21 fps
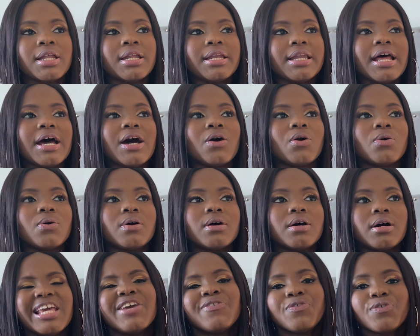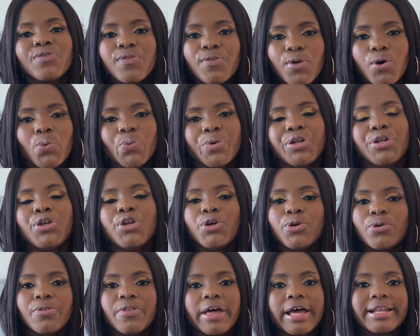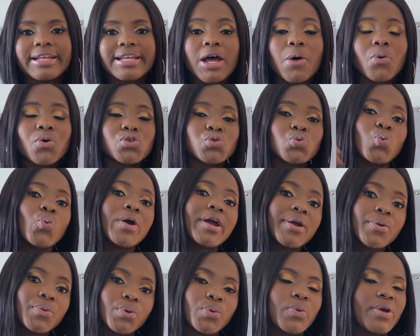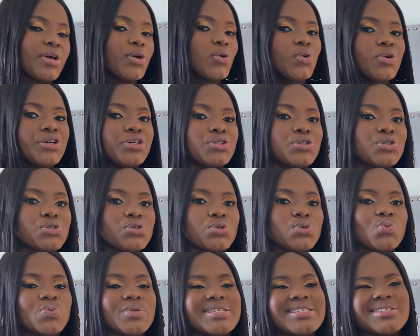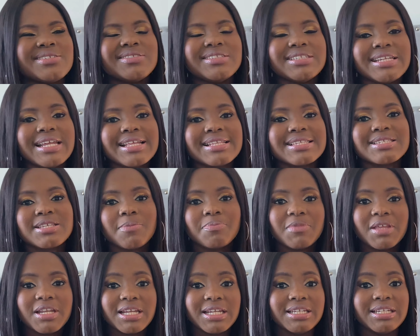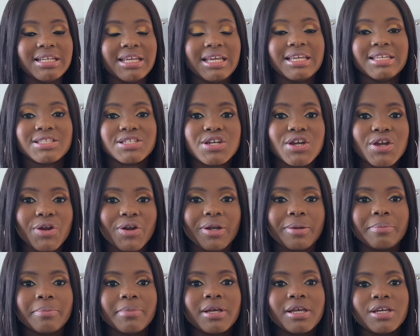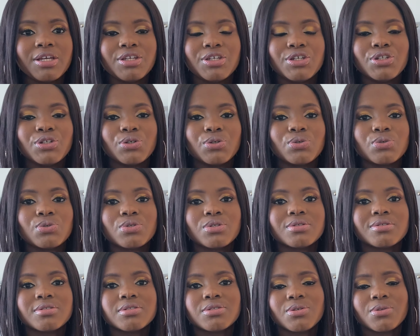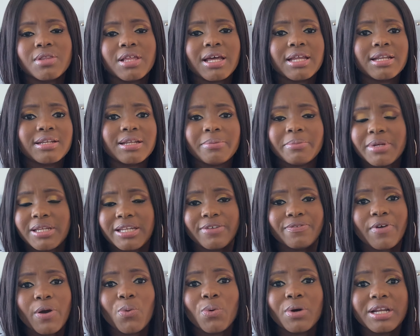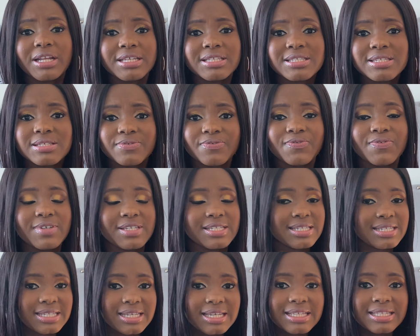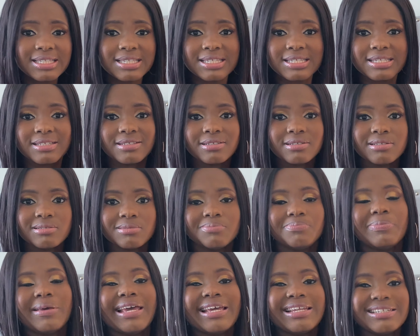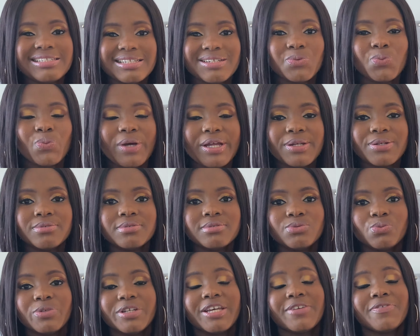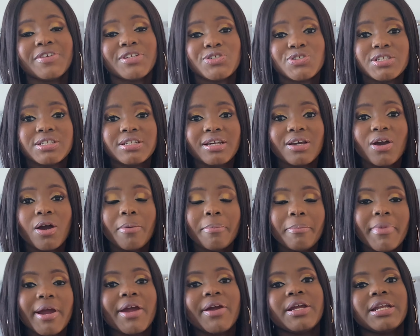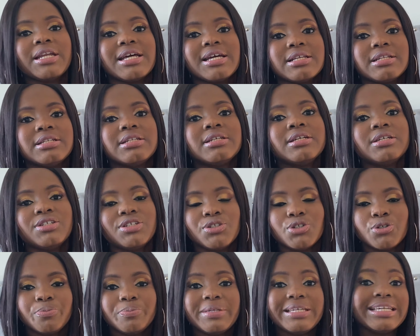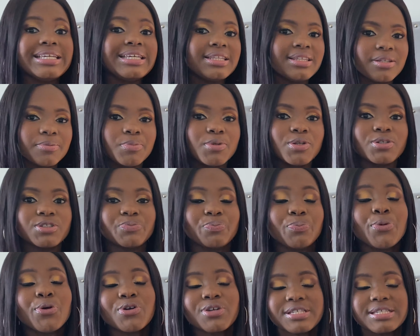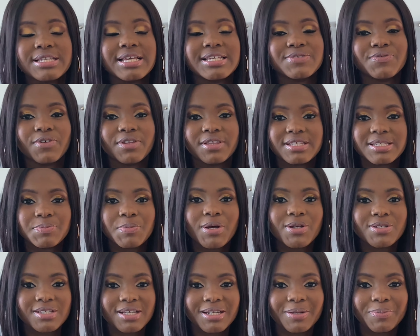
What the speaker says: Now, even though we knew that that was where we were going to, we still needed something in the interim, you know, so that, I mean, if I wanted to visit, pending when we eventually got married and, you know, begin the process for the spousal